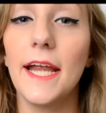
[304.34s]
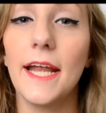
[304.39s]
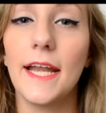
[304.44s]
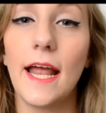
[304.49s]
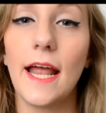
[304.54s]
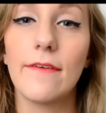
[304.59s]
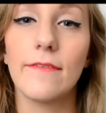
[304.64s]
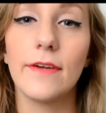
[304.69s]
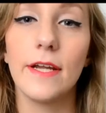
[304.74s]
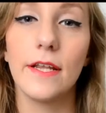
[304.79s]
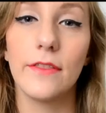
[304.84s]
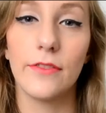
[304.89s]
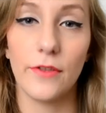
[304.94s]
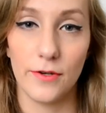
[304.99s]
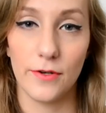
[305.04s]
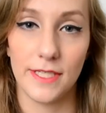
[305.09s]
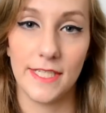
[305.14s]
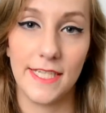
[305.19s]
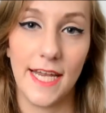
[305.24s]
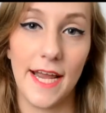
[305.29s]
and every
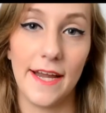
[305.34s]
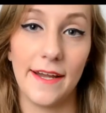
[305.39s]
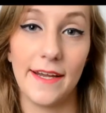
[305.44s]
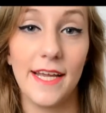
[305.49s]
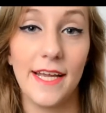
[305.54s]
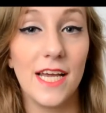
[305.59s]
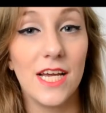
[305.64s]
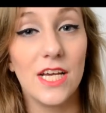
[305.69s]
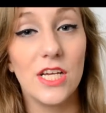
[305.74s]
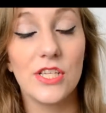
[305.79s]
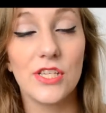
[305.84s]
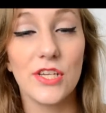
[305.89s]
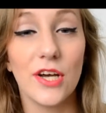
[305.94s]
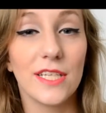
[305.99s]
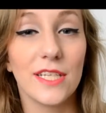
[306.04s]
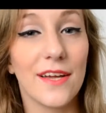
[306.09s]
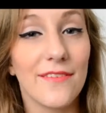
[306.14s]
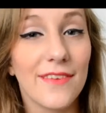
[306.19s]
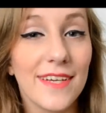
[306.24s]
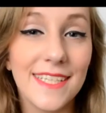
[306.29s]
Thursday. So
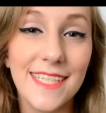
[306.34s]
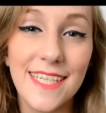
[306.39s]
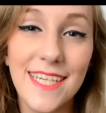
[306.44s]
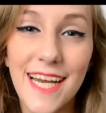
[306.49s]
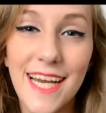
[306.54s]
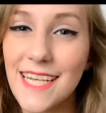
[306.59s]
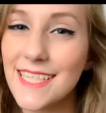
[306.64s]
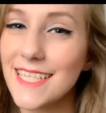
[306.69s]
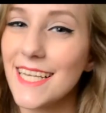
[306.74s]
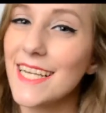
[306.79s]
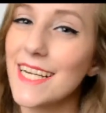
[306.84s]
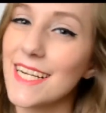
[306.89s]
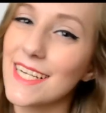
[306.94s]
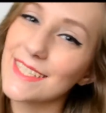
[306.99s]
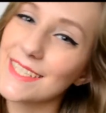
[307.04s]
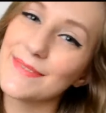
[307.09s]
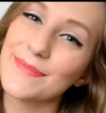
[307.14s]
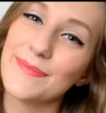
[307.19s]
I'll definitely see you guys later.